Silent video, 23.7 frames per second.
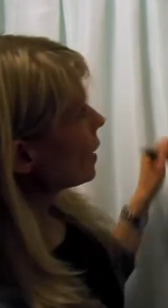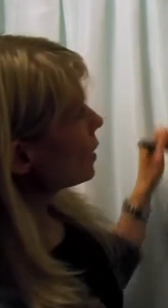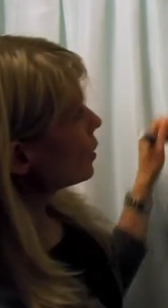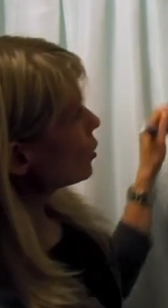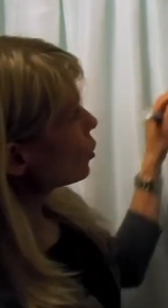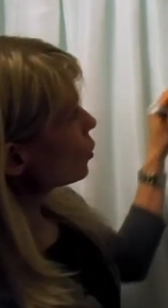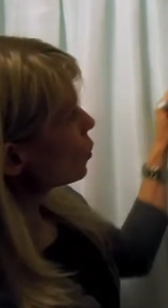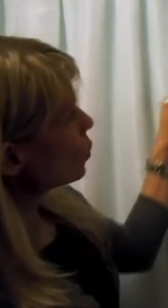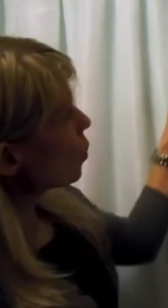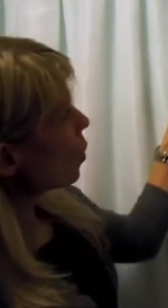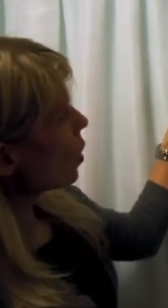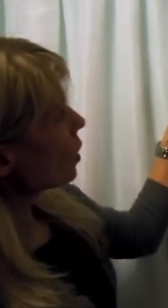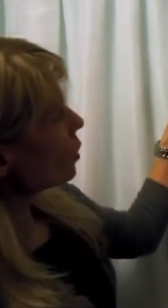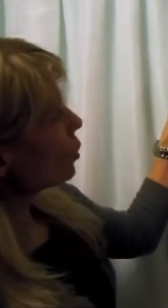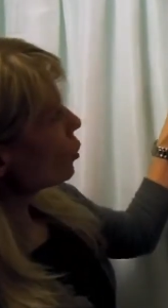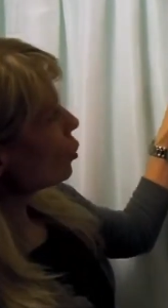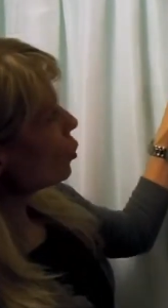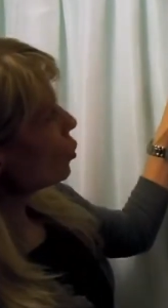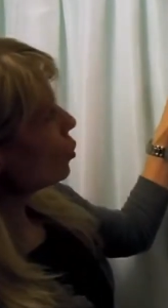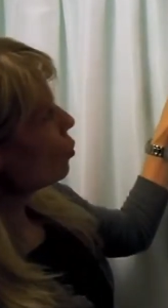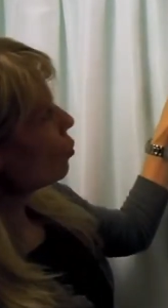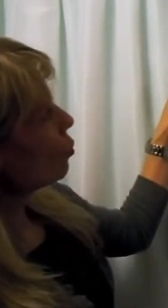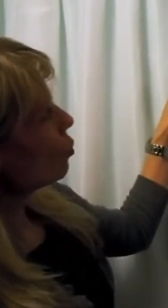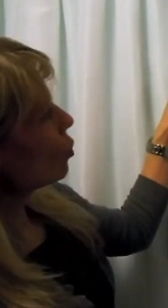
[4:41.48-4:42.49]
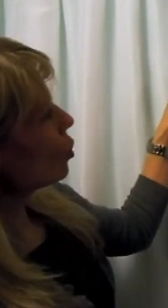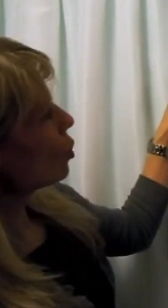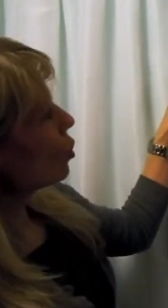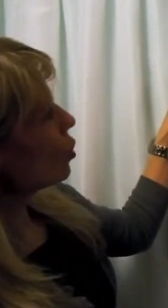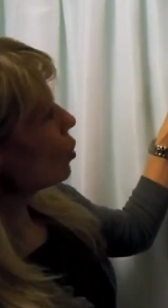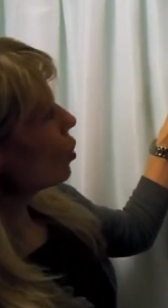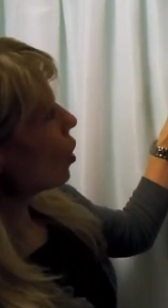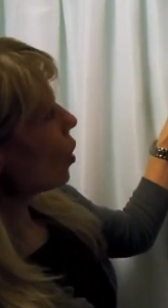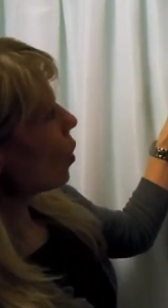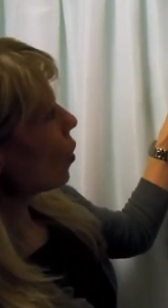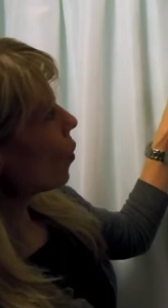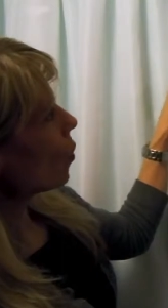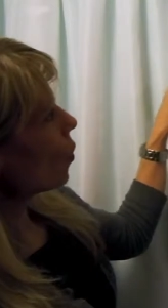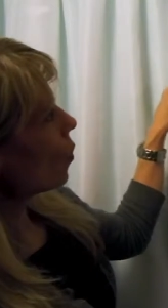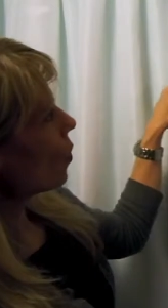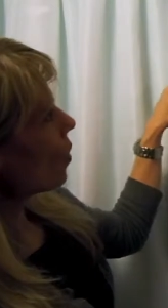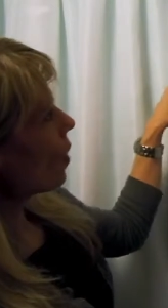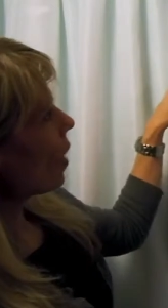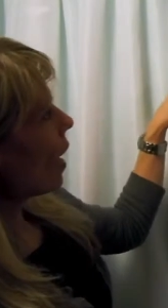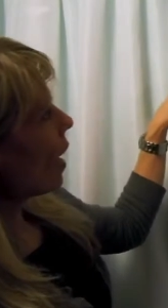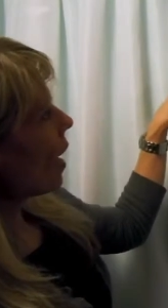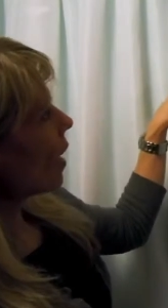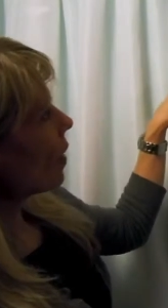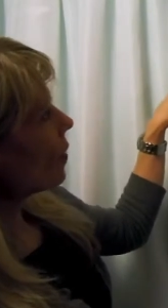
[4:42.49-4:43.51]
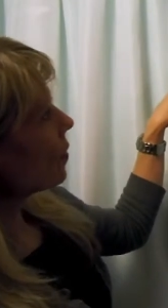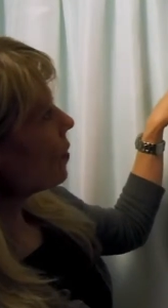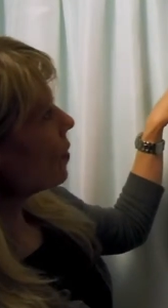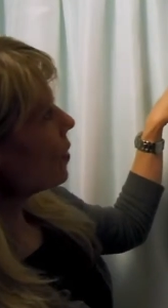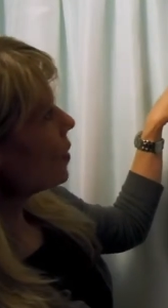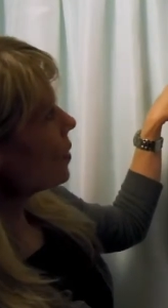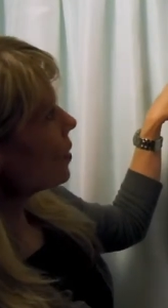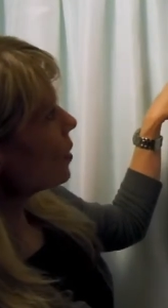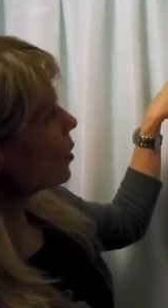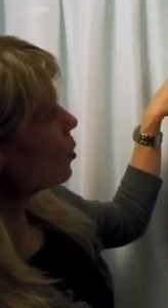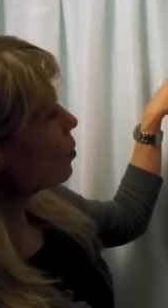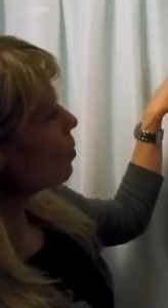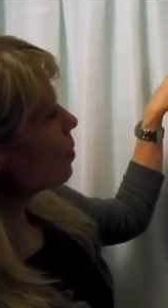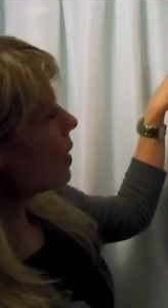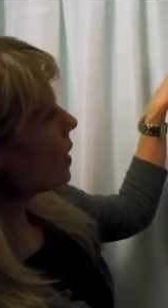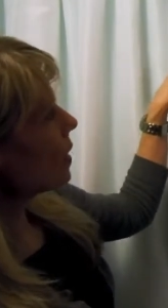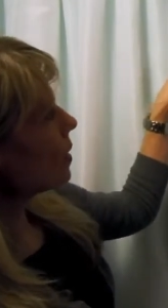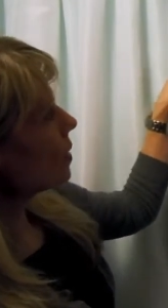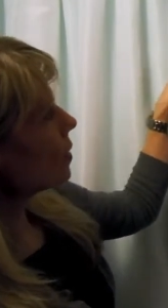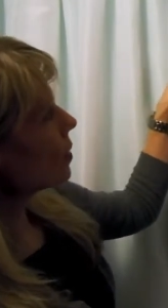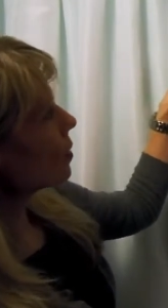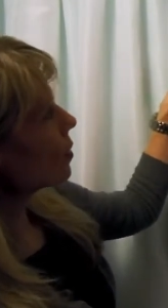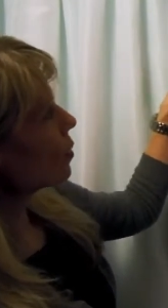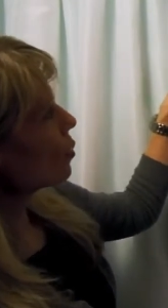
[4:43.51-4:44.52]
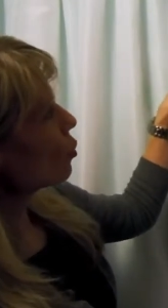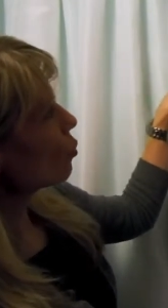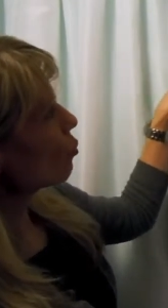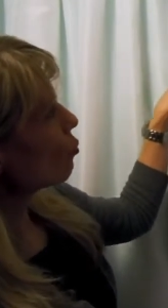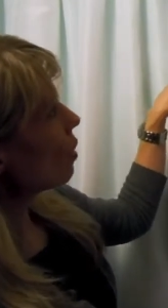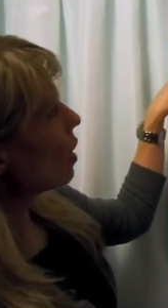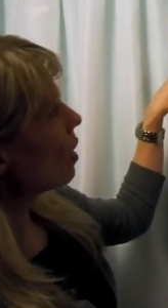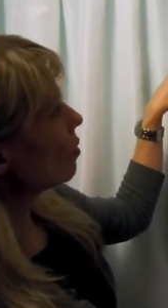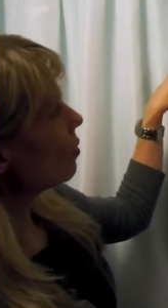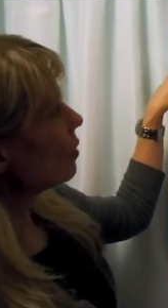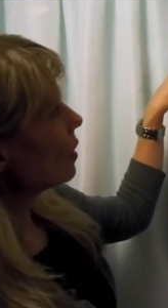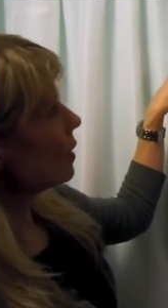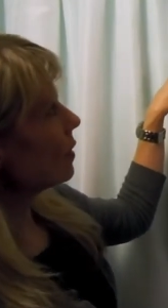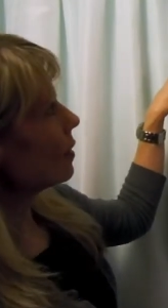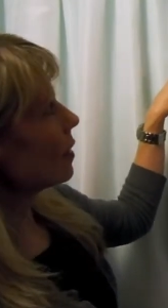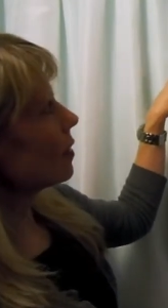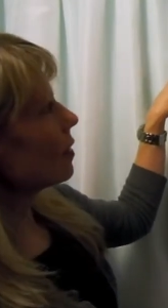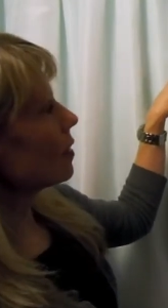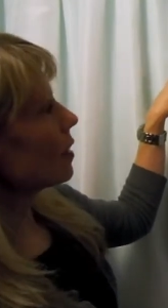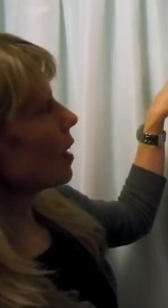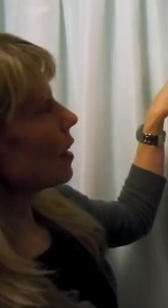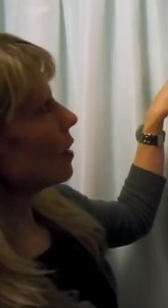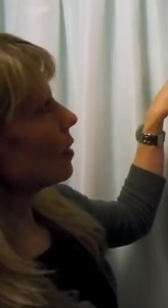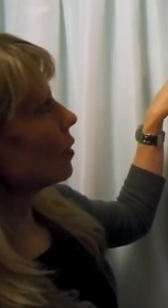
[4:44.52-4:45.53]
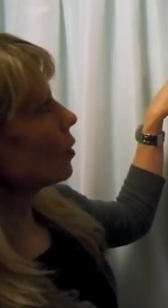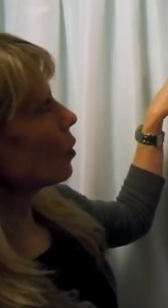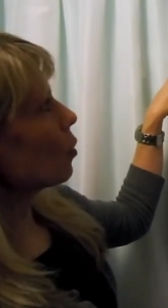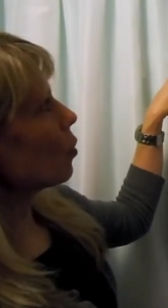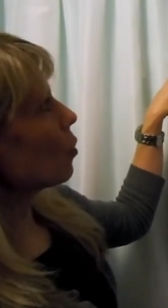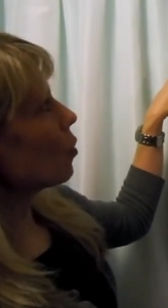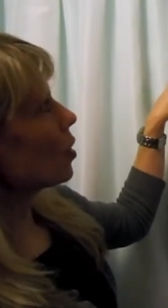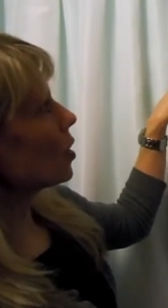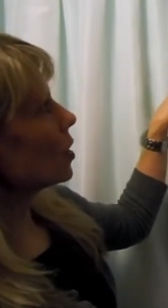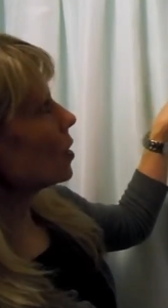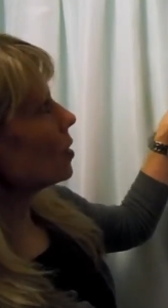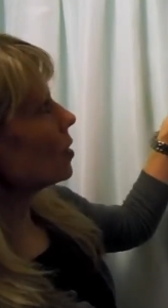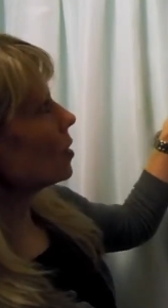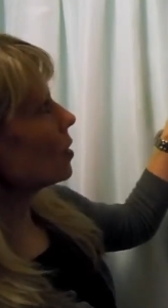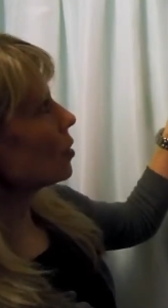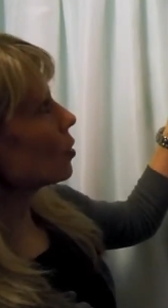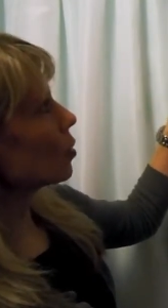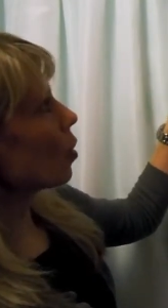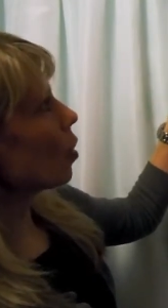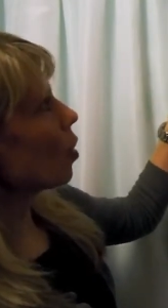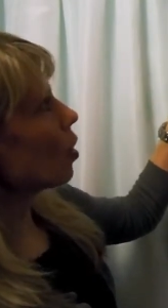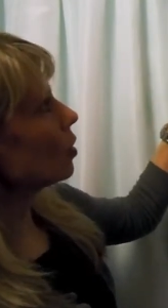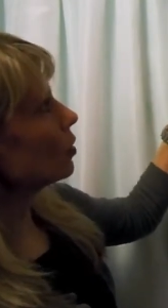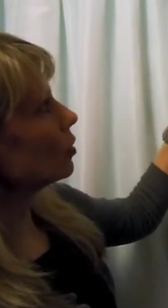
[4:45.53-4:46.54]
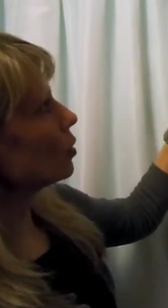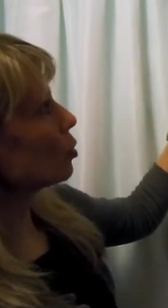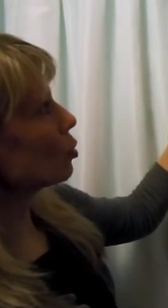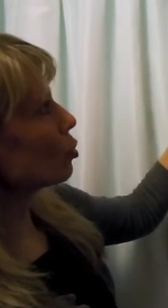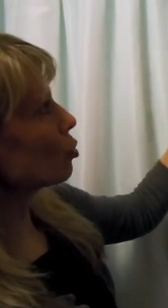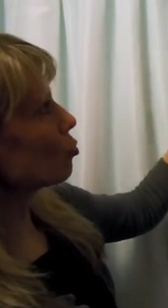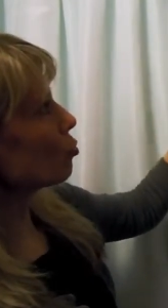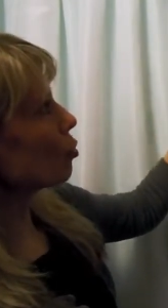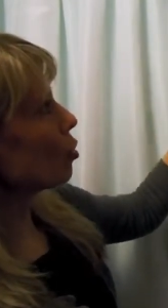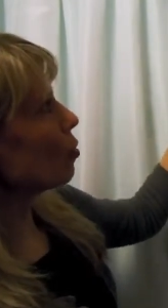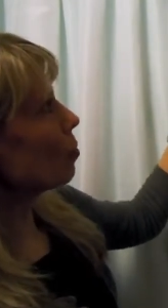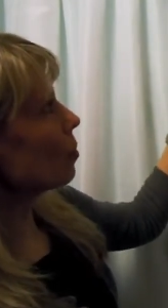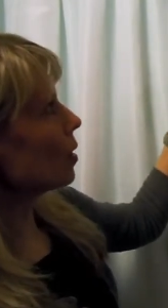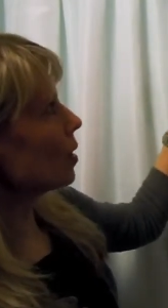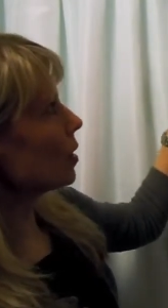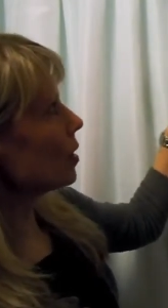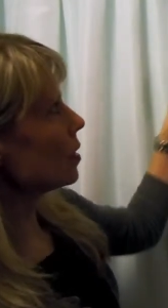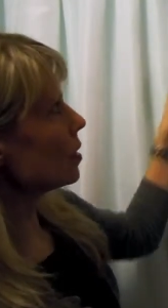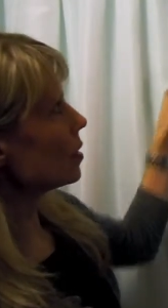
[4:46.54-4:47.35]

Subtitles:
I just want you to know that this space surrounding the thylakoids is called the stroma.